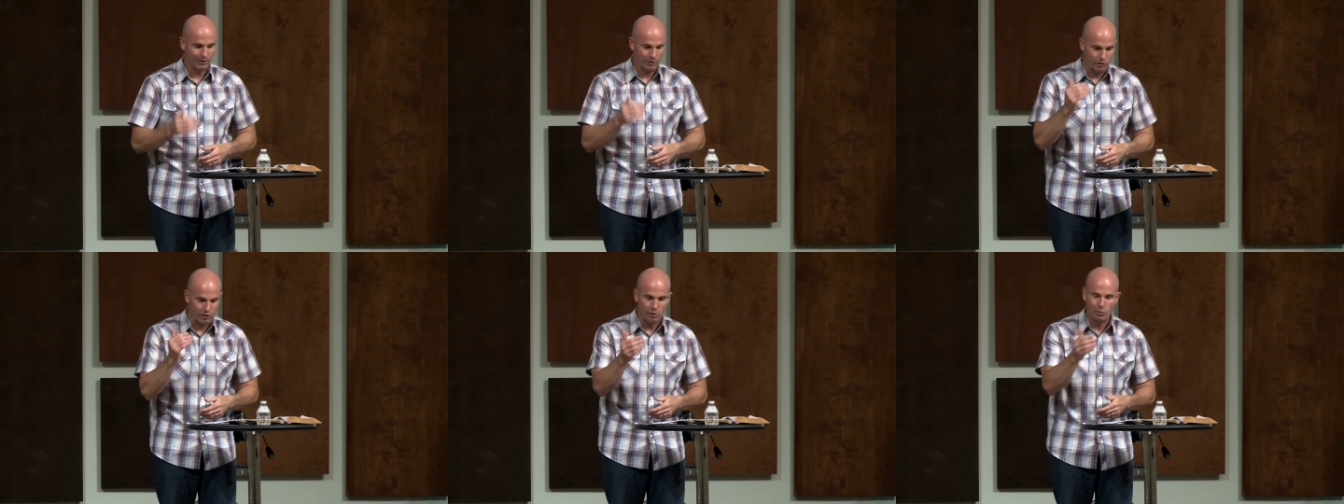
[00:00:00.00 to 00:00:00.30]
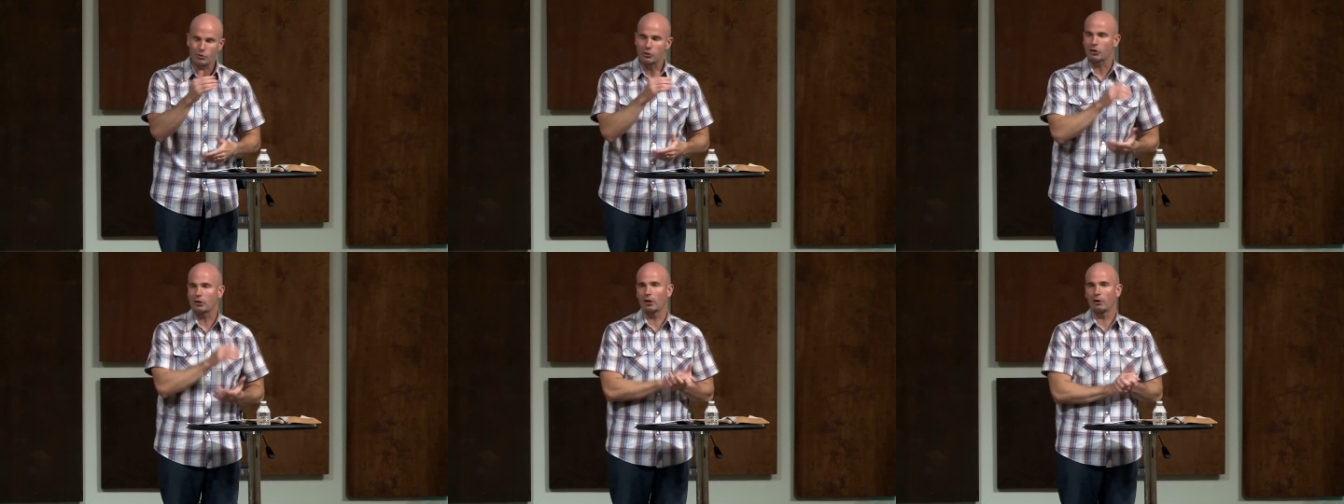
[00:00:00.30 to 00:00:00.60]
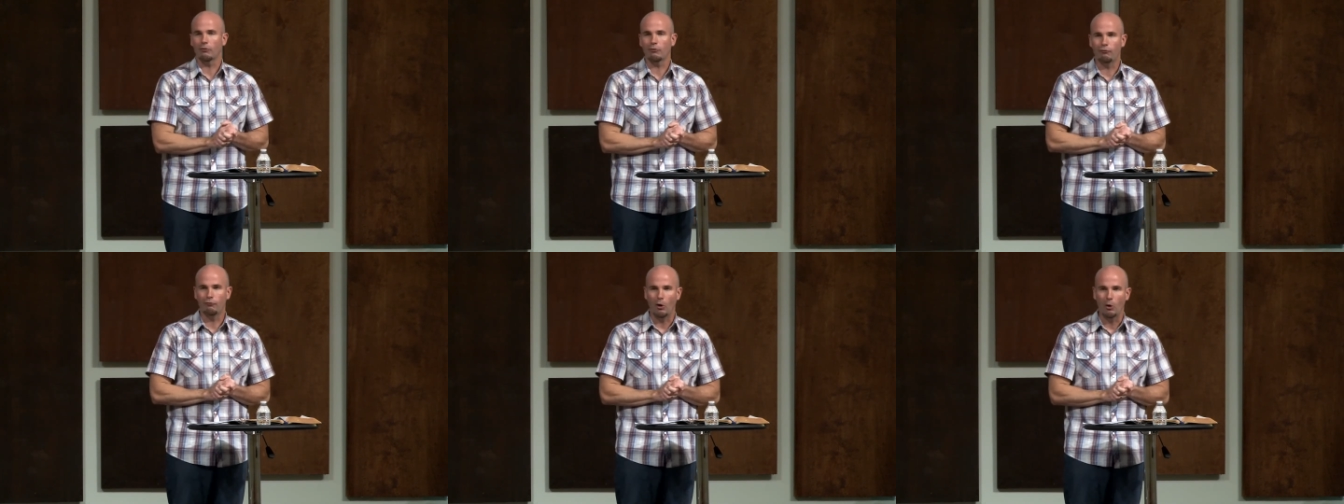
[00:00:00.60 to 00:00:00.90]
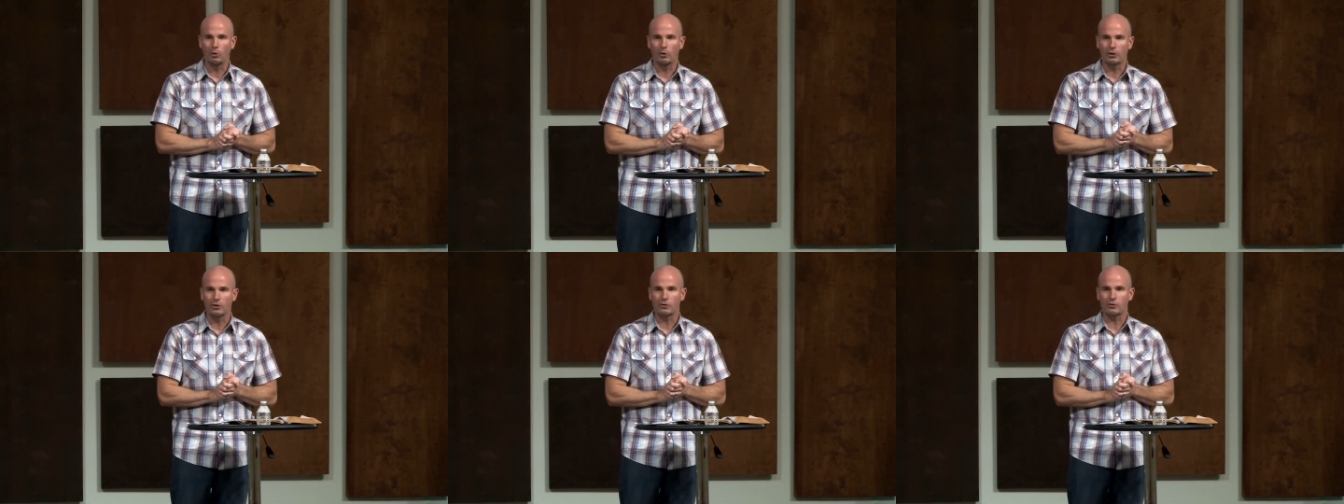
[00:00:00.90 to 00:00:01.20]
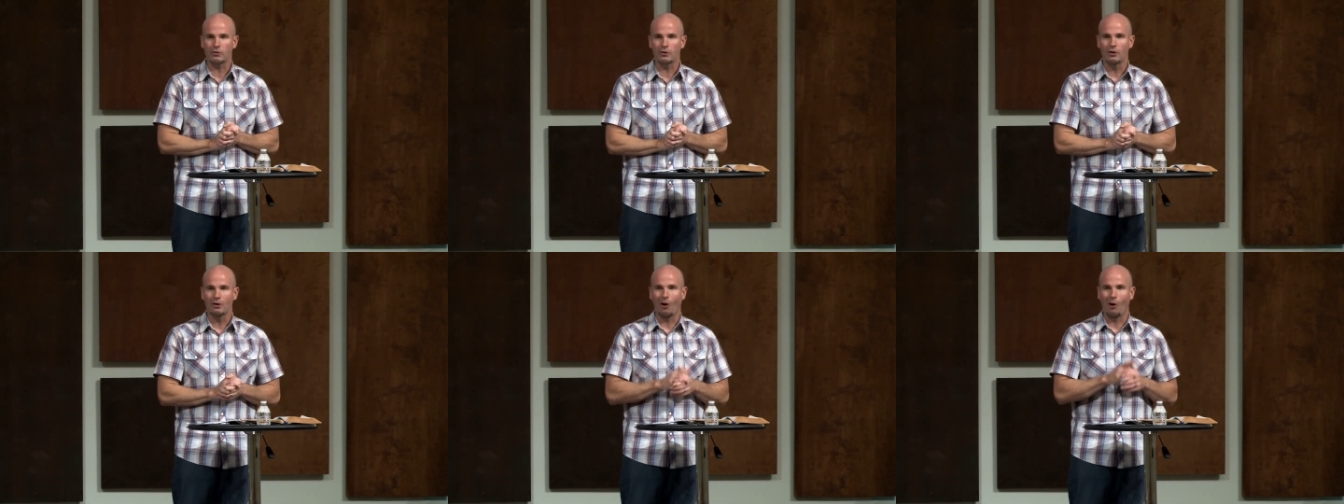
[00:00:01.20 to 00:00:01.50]
Due to their
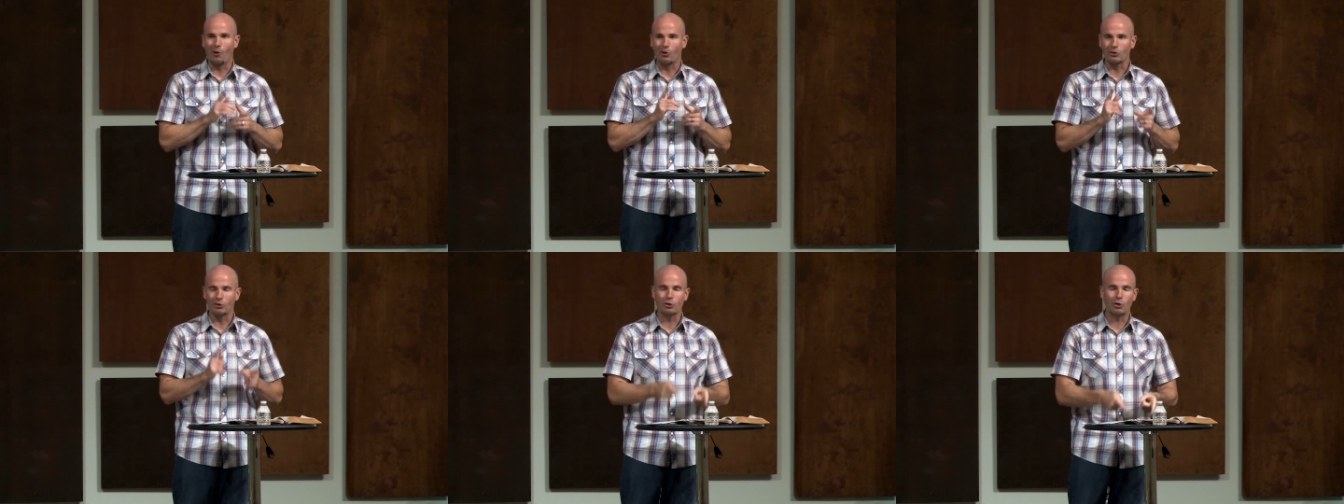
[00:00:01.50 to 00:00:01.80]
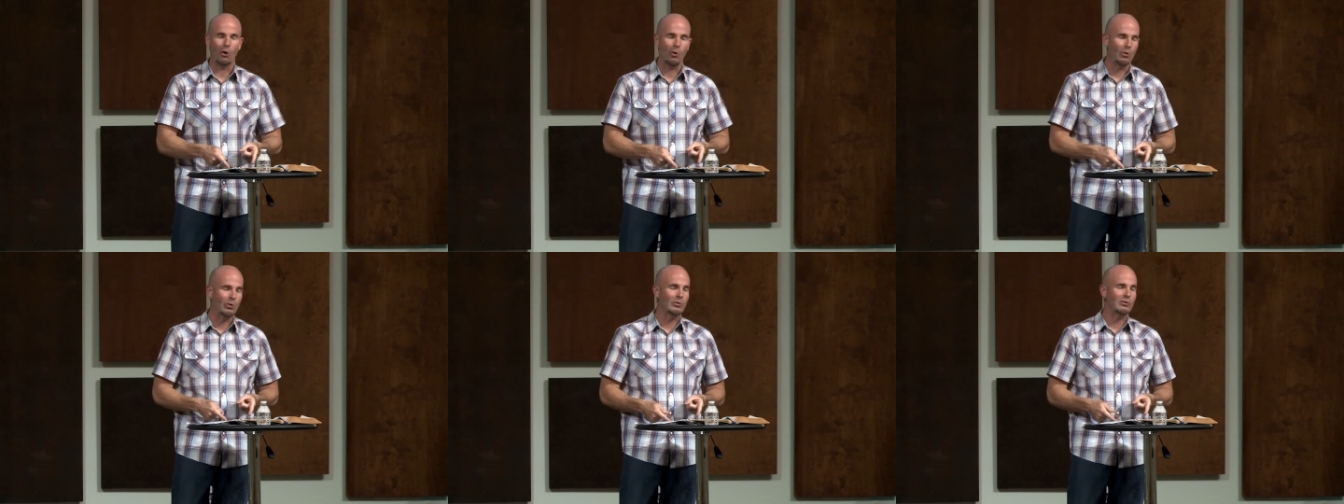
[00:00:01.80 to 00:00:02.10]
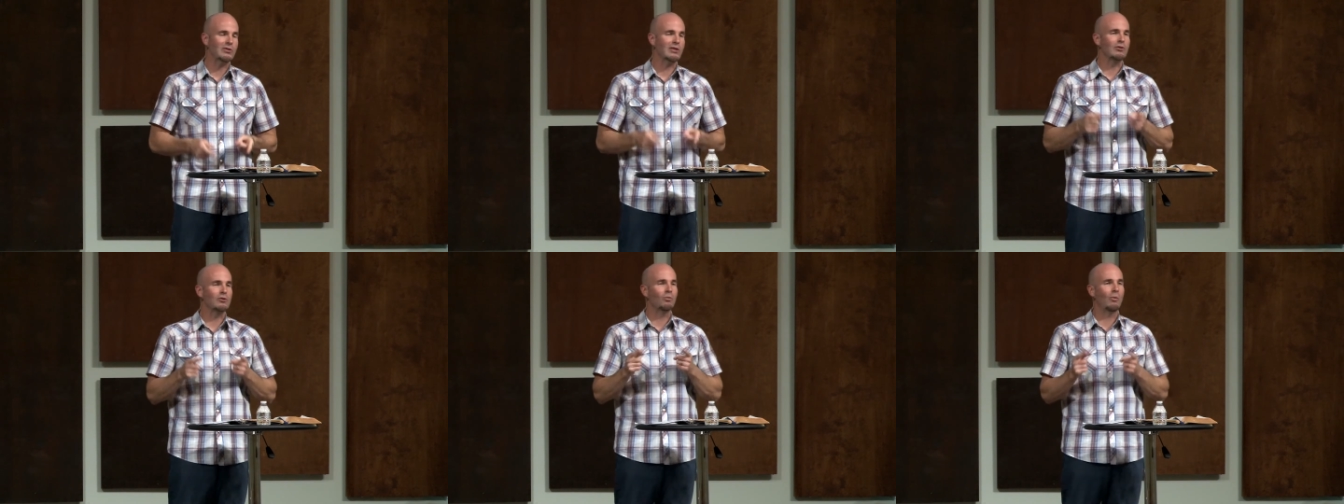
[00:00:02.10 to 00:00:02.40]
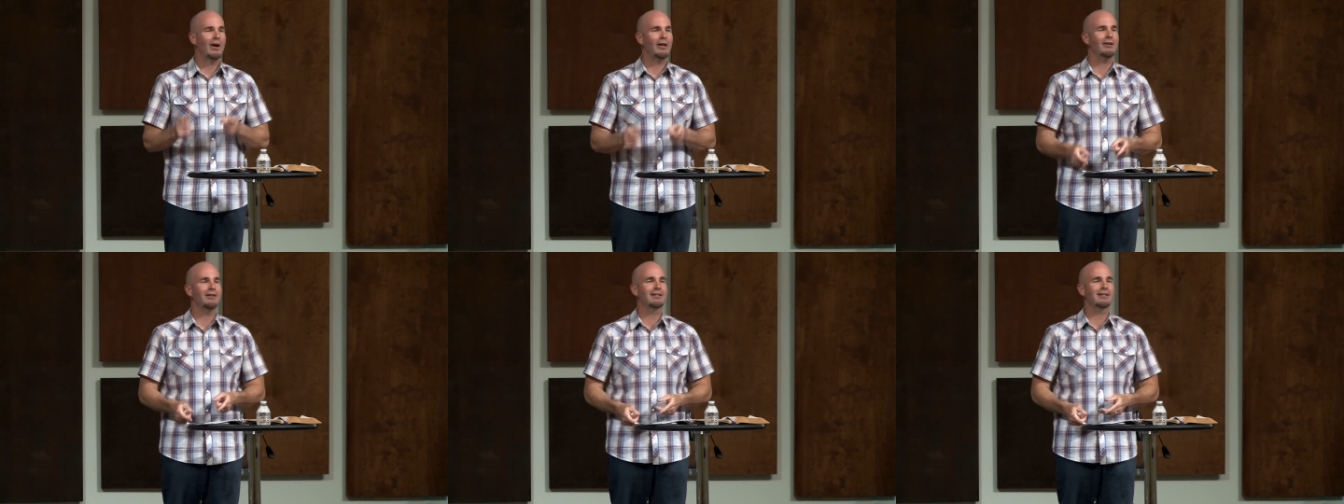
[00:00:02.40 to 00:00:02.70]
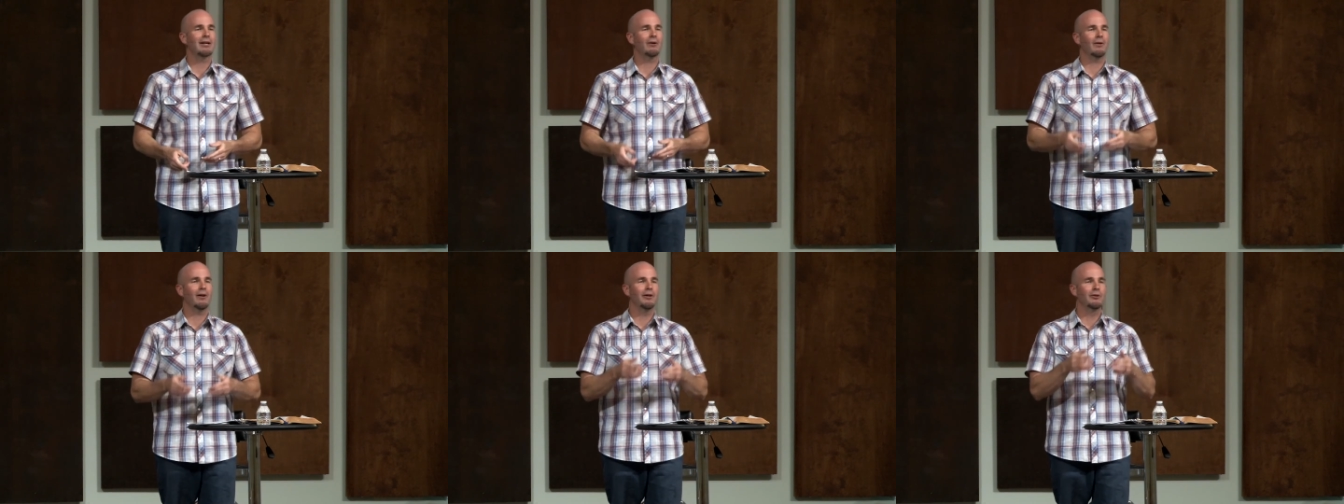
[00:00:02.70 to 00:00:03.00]
focus on goals as well as their